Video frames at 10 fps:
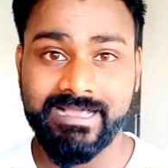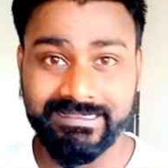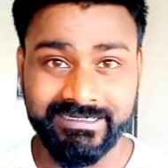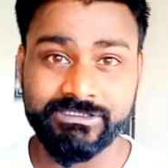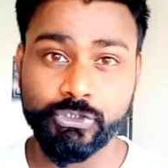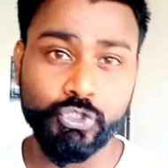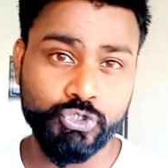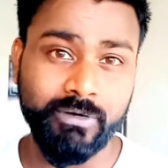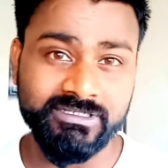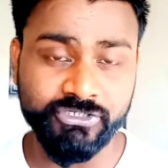I think it's a good
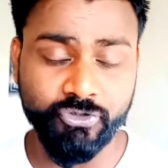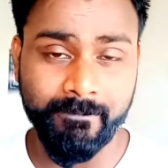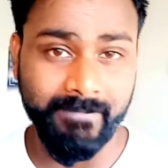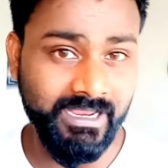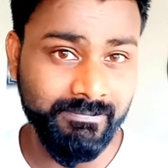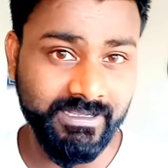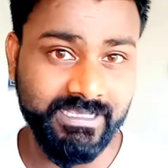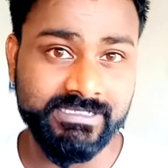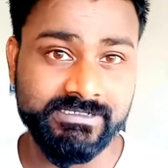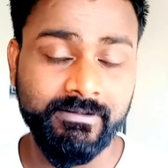choice that you've made,
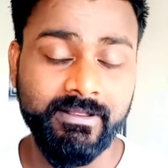because